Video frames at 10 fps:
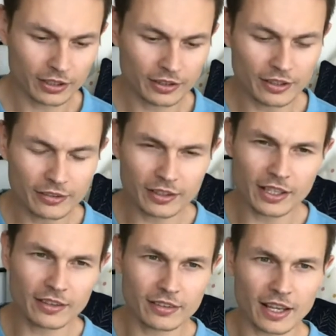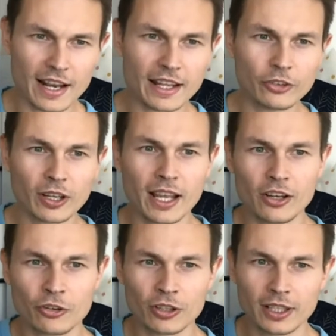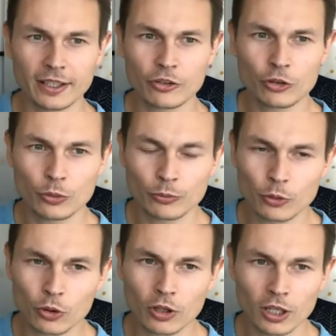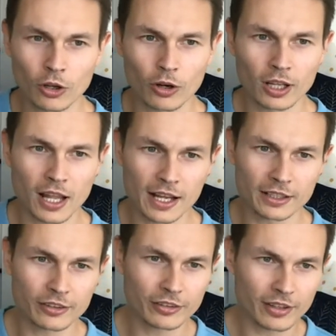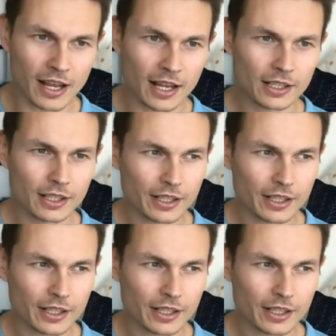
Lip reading: This is an educational issue for a lot of clients that